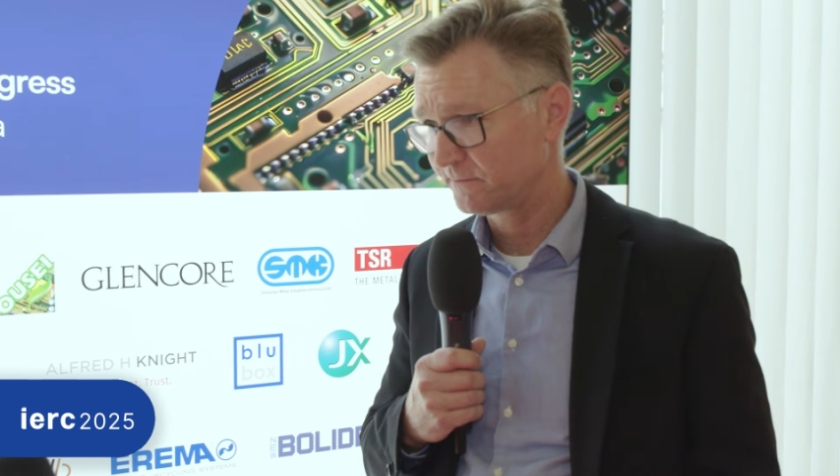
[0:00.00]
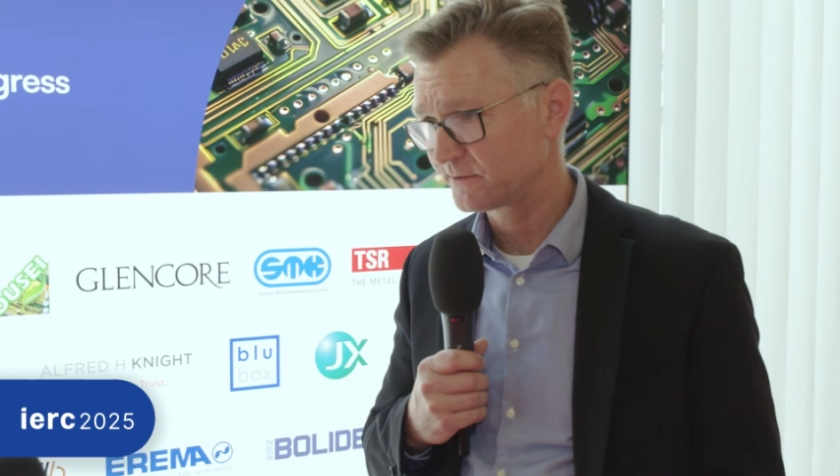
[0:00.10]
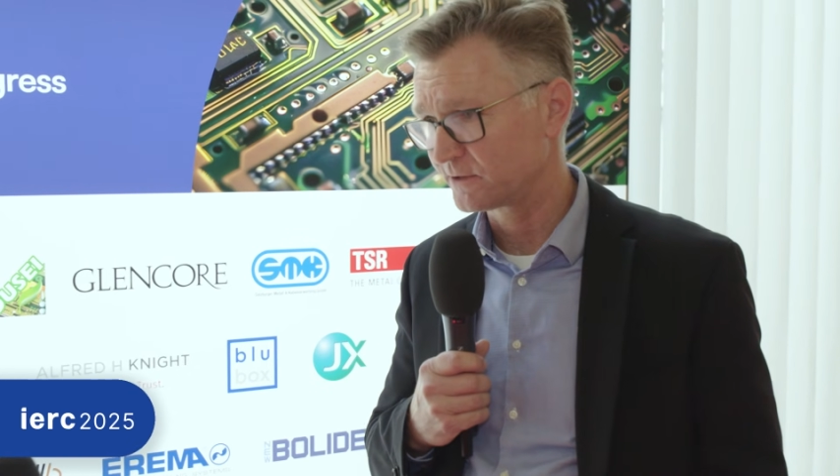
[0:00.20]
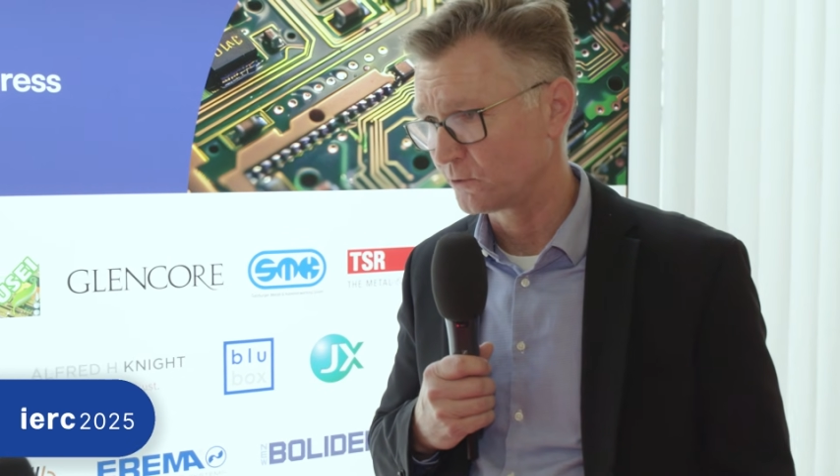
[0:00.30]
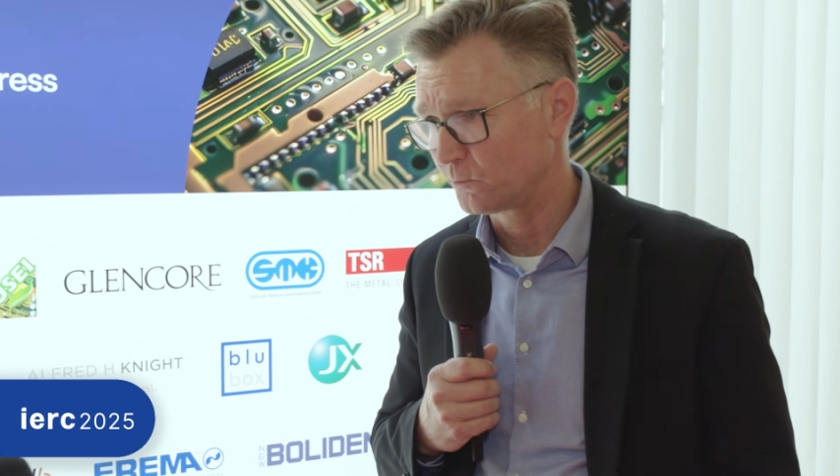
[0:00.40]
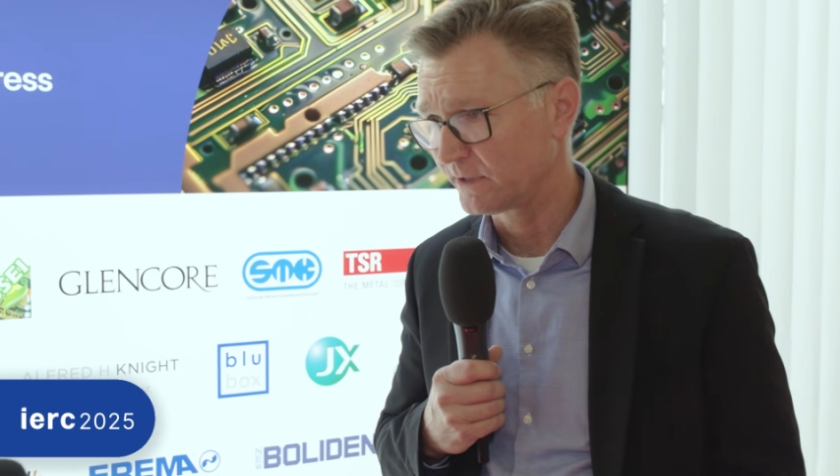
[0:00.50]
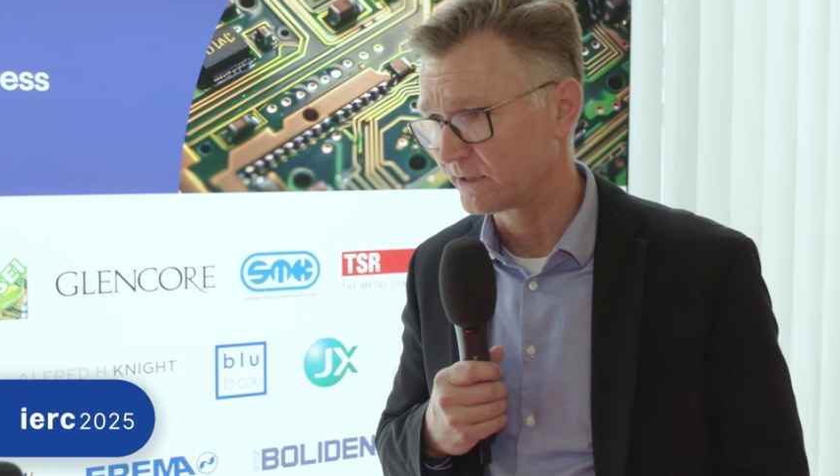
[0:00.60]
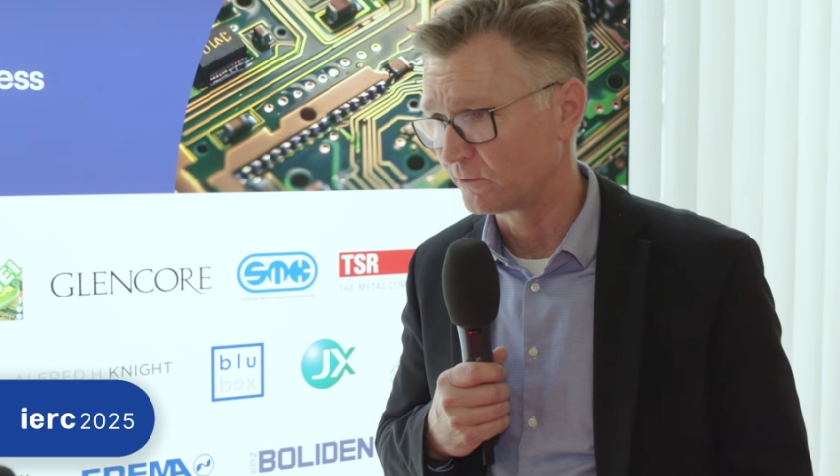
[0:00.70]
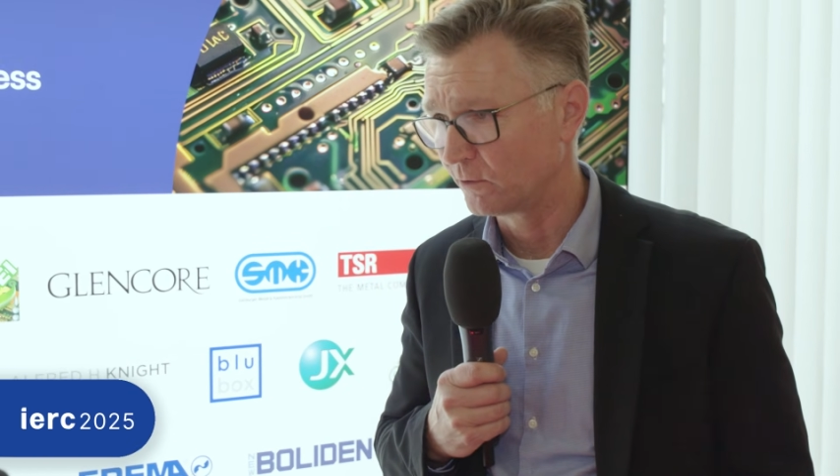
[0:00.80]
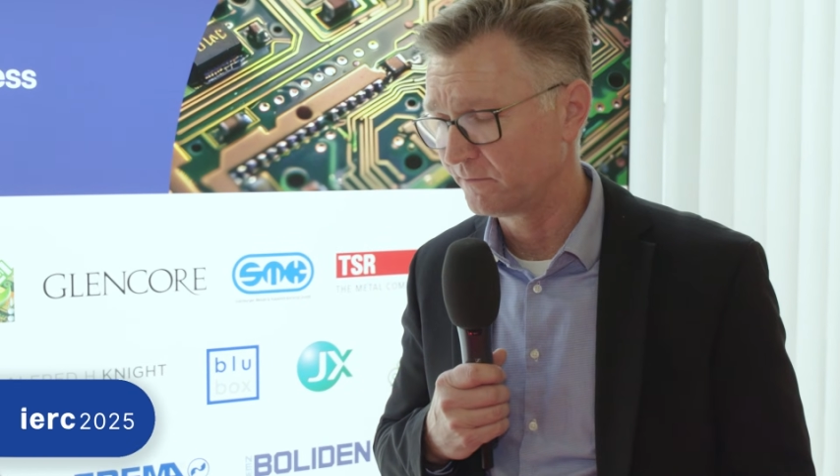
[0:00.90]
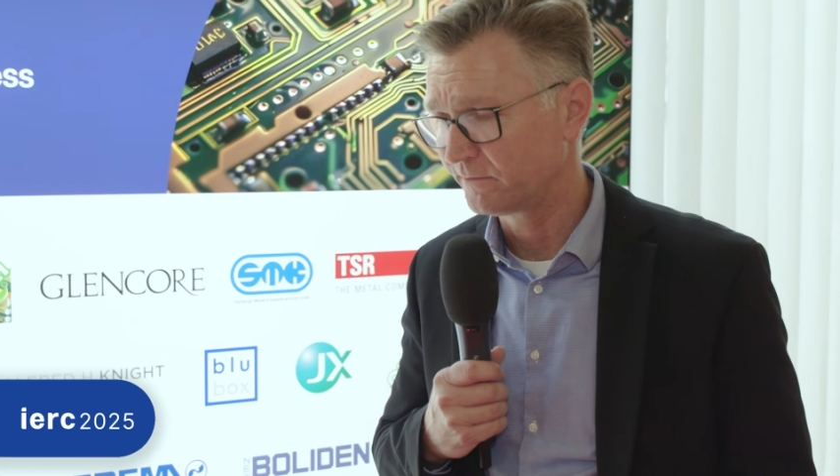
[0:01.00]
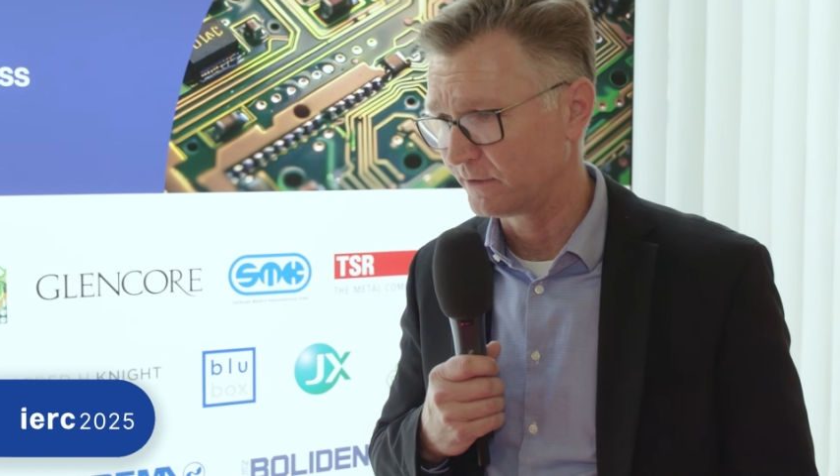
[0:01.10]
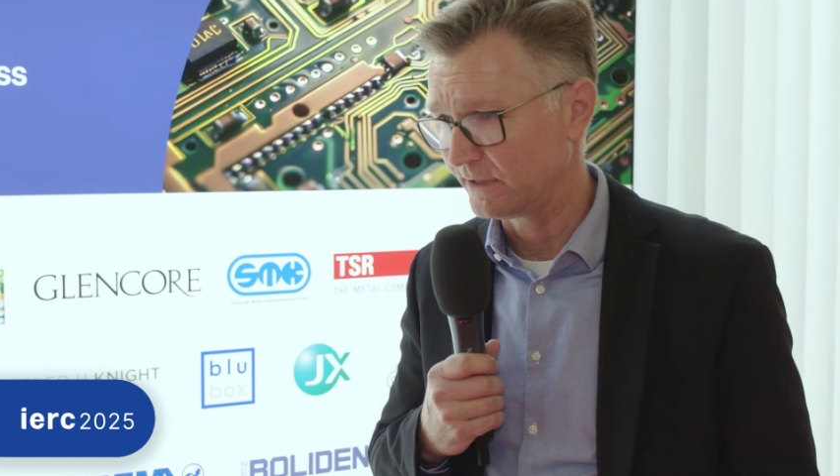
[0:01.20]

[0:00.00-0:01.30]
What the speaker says: so we can offer